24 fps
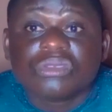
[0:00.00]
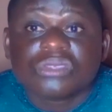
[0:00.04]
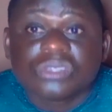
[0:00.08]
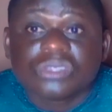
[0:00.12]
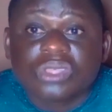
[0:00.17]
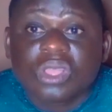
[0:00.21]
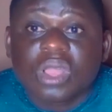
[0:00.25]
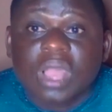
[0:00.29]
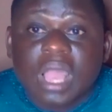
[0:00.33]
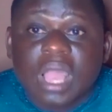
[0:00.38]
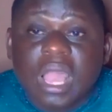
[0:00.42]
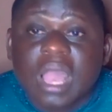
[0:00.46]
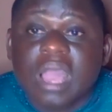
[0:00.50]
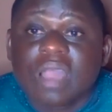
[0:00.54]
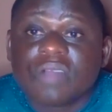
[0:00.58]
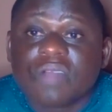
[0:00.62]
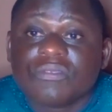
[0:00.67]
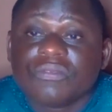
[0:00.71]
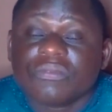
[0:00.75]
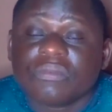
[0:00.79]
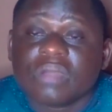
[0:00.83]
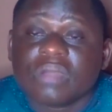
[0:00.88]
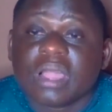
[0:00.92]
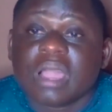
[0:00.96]
does not
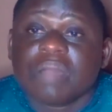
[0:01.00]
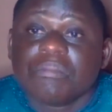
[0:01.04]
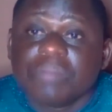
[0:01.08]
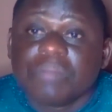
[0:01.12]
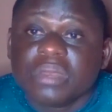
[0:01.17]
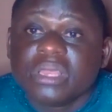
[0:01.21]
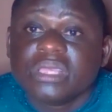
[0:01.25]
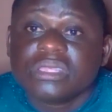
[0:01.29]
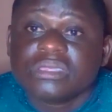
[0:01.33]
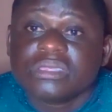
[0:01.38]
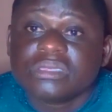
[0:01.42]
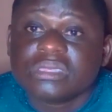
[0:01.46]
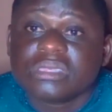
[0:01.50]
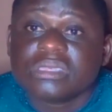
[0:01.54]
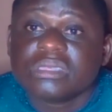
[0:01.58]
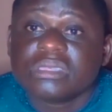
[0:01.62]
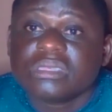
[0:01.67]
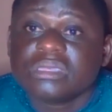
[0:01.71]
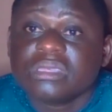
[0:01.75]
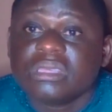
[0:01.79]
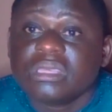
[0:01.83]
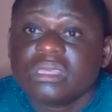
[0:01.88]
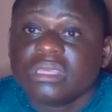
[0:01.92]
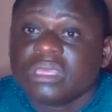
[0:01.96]
have
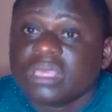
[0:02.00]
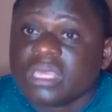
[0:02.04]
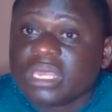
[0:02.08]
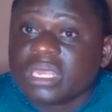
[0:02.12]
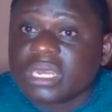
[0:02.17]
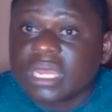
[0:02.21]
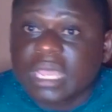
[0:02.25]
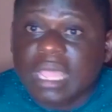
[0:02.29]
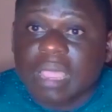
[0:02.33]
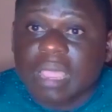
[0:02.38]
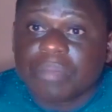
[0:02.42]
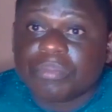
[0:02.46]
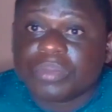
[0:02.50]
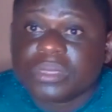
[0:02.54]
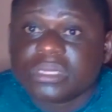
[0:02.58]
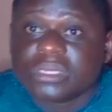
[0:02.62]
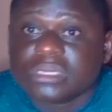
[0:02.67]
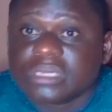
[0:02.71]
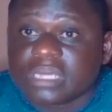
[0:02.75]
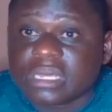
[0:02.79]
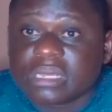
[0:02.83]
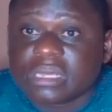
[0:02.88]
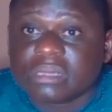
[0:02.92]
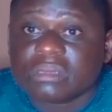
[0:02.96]
ability in
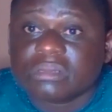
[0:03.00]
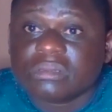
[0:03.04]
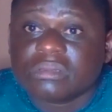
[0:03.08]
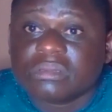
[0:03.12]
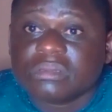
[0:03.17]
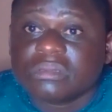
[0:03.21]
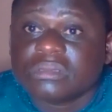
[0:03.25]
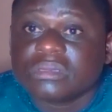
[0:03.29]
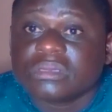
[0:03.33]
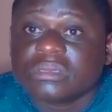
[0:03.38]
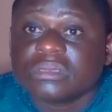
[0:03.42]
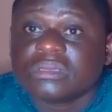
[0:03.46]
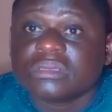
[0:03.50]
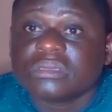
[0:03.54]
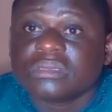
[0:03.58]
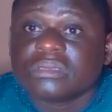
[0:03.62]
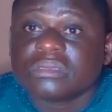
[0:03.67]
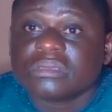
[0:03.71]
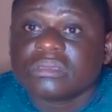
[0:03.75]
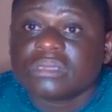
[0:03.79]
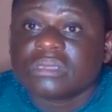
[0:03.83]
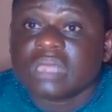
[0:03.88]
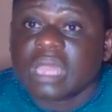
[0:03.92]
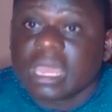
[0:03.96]
capital
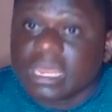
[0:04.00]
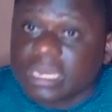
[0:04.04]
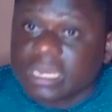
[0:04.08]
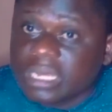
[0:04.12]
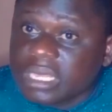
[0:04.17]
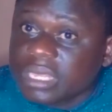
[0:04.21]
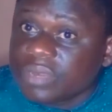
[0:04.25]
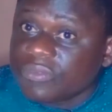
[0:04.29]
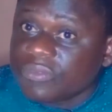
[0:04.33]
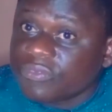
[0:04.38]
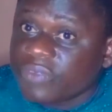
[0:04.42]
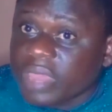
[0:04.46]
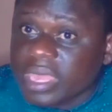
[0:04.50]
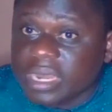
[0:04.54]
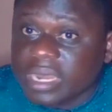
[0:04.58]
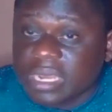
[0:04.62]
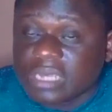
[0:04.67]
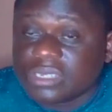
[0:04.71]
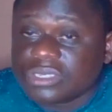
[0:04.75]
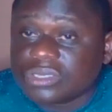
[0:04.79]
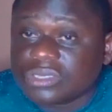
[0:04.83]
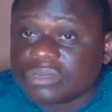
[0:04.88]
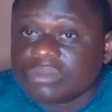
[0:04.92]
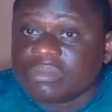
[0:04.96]
and in
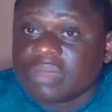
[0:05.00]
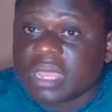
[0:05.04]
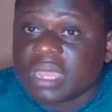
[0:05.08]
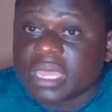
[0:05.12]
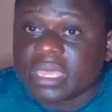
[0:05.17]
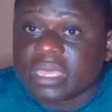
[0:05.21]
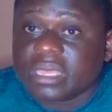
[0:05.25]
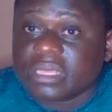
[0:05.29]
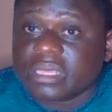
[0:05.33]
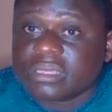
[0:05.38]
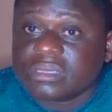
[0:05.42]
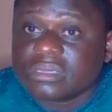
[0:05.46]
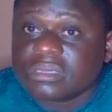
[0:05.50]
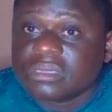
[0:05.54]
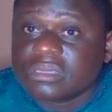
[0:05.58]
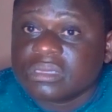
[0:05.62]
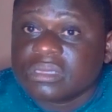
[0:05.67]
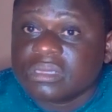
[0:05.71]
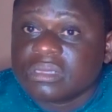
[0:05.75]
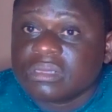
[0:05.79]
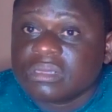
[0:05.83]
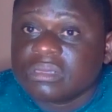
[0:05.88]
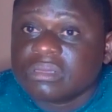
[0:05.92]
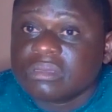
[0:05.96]
financial market,
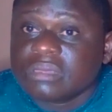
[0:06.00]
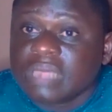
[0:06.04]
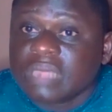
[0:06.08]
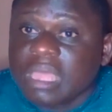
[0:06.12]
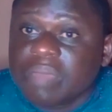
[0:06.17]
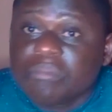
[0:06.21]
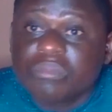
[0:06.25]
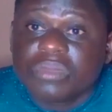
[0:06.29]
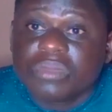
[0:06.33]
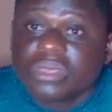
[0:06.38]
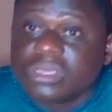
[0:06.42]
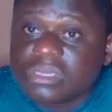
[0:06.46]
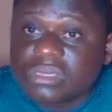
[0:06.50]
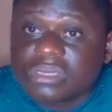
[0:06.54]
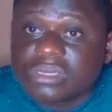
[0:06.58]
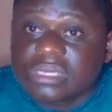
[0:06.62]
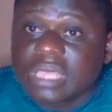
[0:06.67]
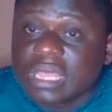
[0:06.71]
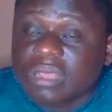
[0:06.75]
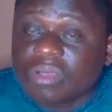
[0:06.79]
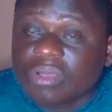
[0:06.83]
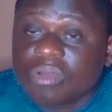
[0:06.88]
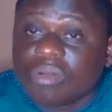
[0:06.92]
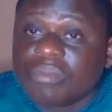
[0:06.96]
that means
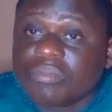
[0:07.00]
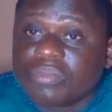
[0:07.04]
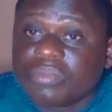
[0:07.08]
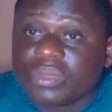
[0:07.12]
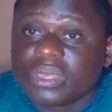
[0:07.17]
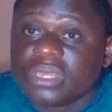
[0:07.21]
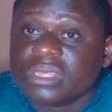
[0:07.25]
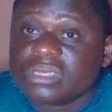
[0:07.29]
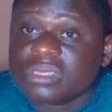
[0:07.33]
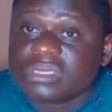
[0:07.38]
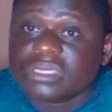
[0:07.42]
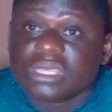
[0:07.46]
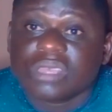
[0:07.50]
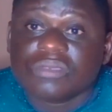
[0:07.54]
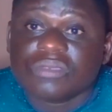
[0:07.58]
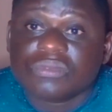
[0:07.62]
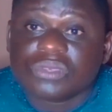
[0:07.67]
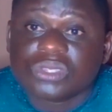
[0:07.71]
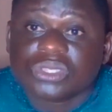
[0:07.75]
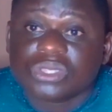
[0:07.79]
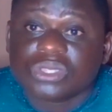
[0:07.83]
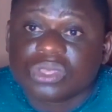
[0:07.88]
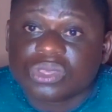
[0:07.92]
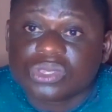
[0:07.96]
that company
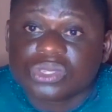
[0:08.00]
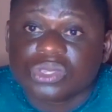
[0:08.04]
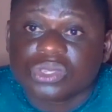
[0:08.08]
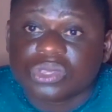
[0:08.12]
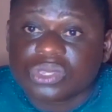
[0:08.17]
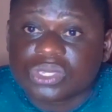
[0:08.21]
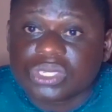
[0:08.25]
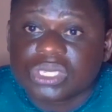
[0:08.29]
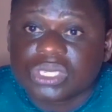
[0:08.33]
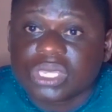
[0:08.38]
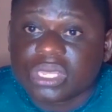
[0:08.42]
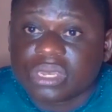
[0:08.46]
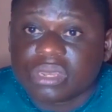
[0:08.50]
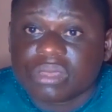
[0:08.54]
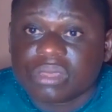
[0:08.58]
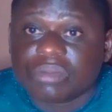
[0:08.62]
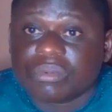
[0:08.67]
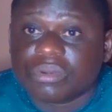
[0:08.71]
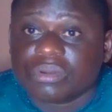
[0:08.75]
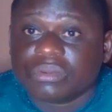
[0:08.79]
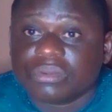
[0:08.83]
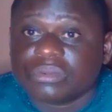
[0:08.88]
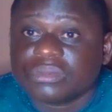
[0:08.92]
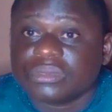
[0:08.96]
itself is not
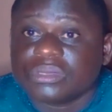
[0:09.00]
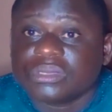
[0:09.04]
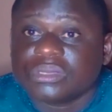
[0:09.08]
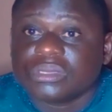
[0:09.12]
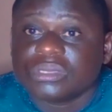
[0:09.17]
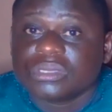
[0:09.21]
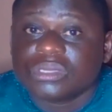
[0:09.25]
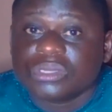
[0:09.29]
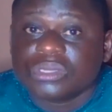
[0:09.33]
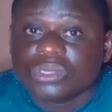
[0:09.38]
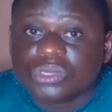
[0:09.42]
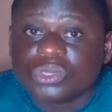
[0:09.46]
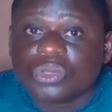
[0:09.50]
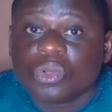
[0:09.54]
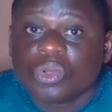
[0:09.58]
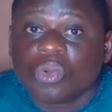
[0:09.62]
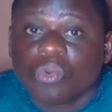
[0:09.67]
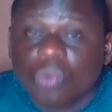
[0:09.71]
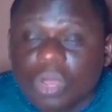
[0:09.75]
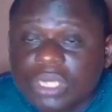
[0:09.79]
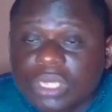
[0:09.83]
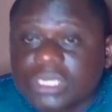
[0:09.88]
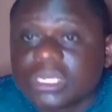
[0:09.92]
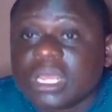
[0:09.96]
sustainable. So
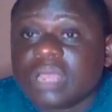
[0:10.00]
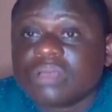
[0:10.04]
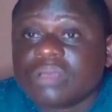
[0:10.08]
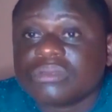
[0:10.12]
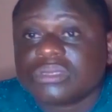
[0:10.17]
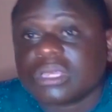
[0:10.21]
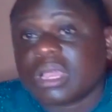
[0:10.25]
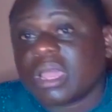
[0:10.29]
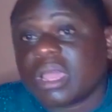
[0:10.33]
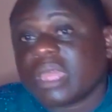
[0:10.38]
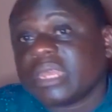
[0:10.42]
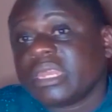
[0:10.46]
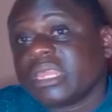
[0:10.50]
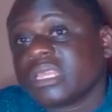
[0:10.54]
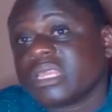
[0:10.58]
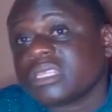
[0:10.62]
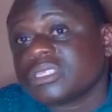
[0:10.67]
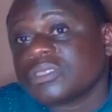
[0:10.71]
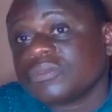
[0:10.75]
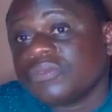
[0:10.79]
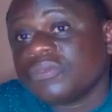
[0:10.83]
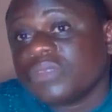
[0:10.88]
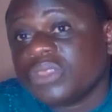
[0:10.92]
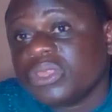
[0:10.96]
watch out our
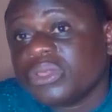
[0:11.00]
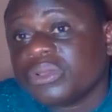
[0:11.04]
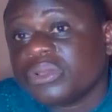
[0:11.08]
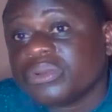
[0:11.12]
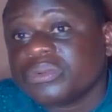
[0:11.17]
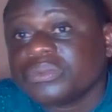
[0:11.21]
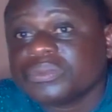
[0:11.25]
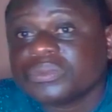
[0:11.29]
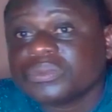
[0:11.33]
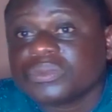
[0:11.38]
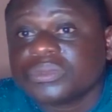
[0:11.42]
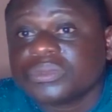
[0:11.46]
next video